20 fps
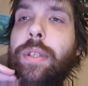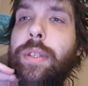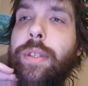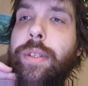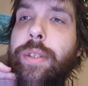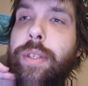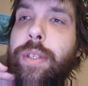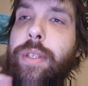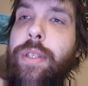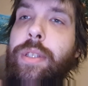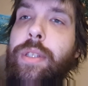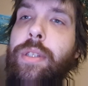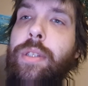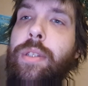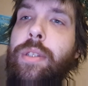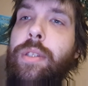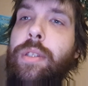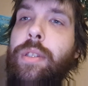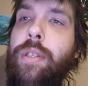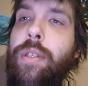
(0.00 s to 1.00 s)
is.
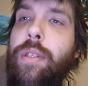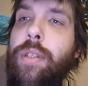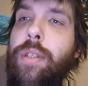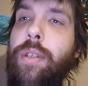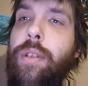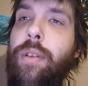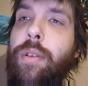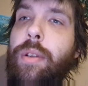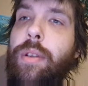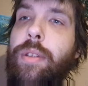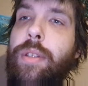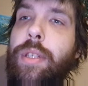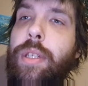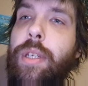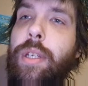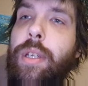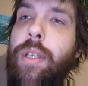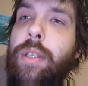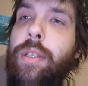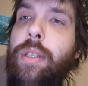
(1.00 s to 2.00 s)
So I'll
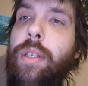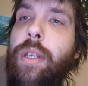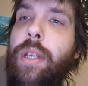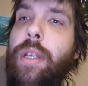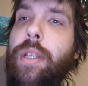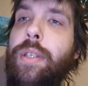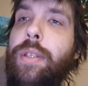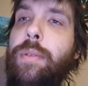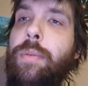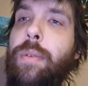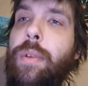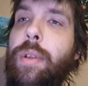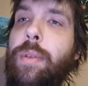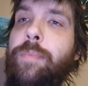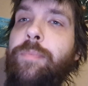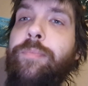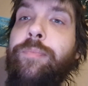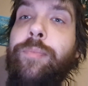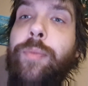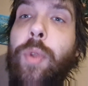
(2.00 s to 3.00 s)
see you on the next
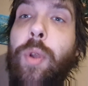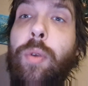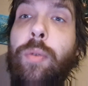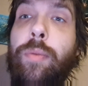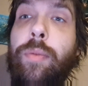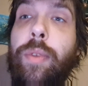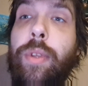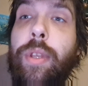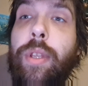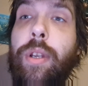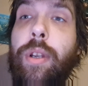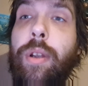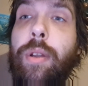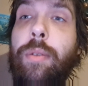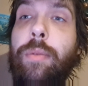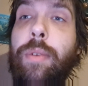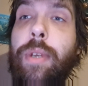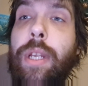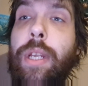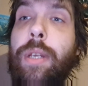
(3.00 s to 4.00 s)
one. Hopefully there
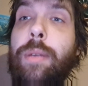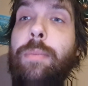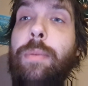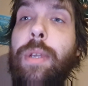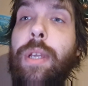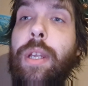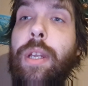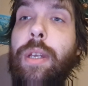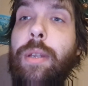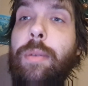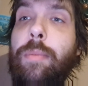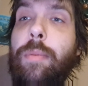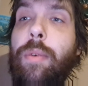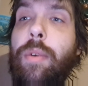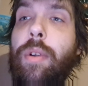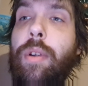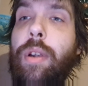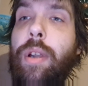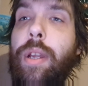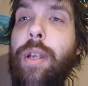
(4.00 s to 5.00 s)
don't need to be any
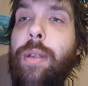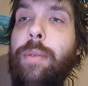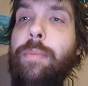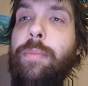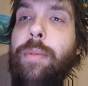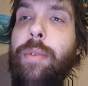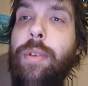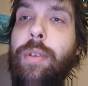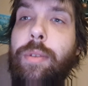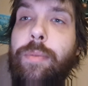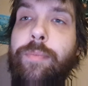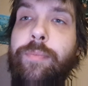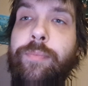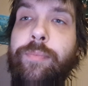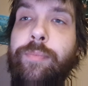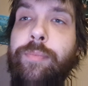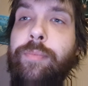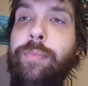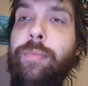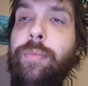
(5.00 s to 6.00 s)
more, right? But
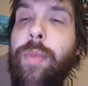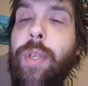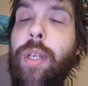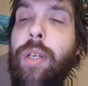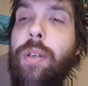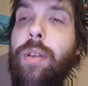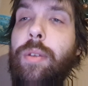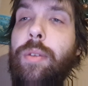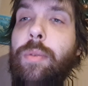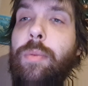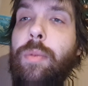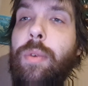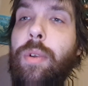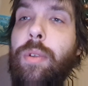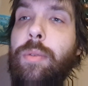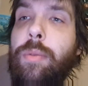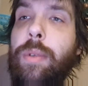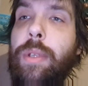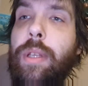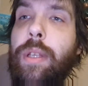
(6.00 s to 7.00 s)
you know the
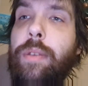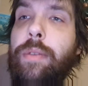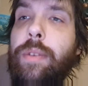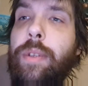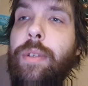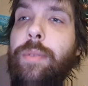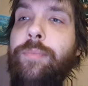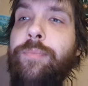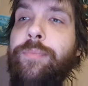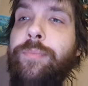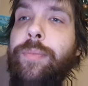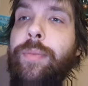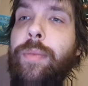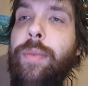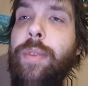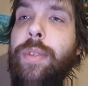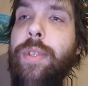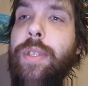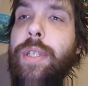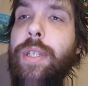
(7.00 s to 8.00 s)
world we live in.
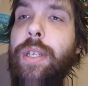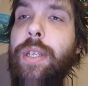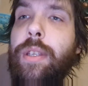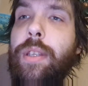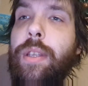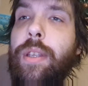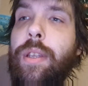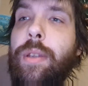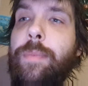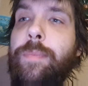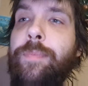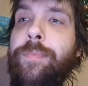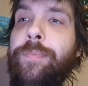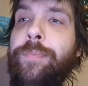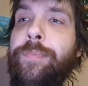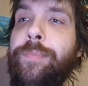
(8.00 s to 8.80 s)
See you then.